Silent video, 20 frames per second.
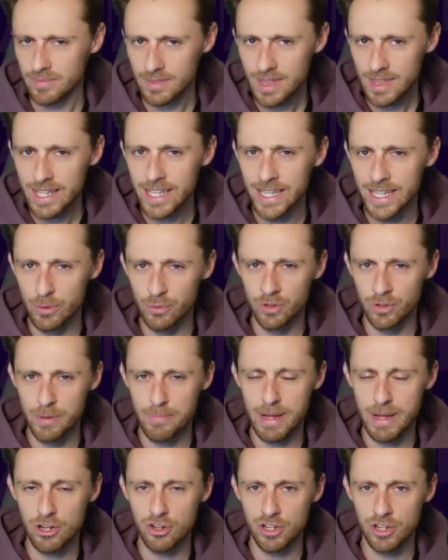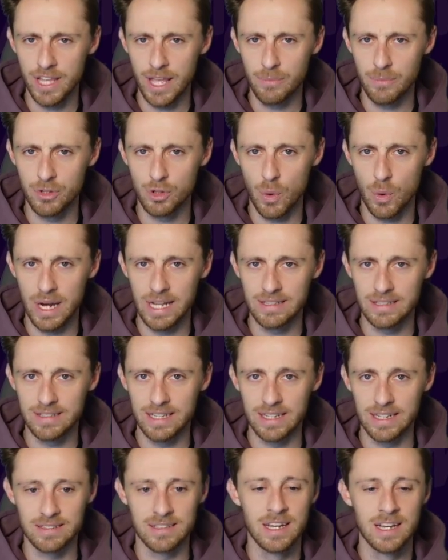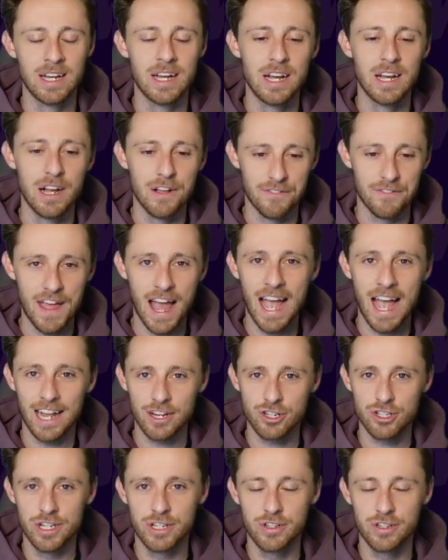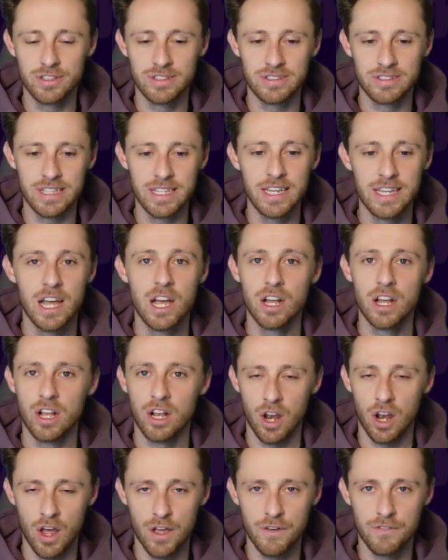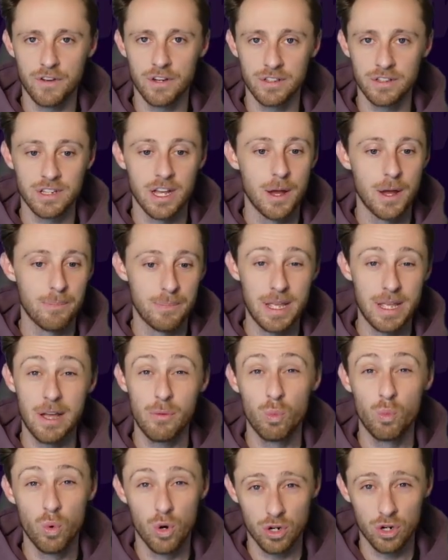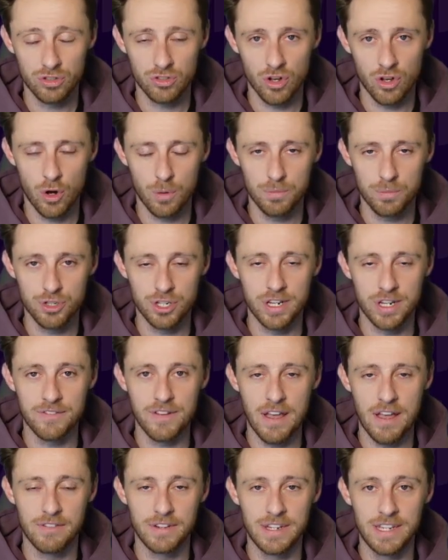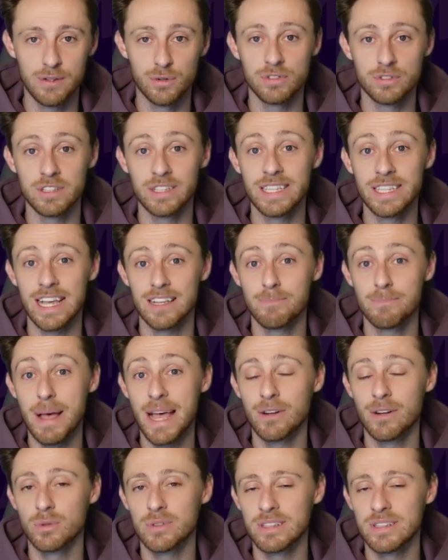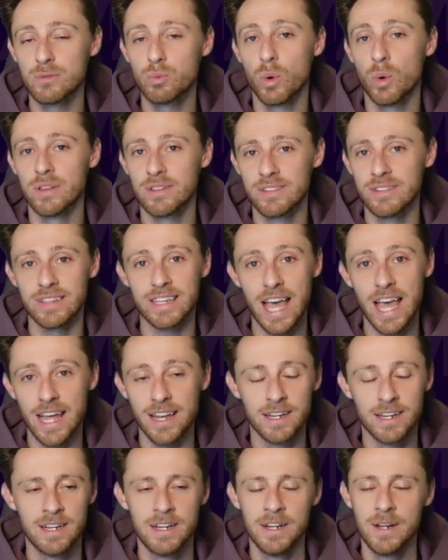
he was on the bench in game week 26, that actually could see Kluivert be a worse option if Evan Nielsen gets penalties once again.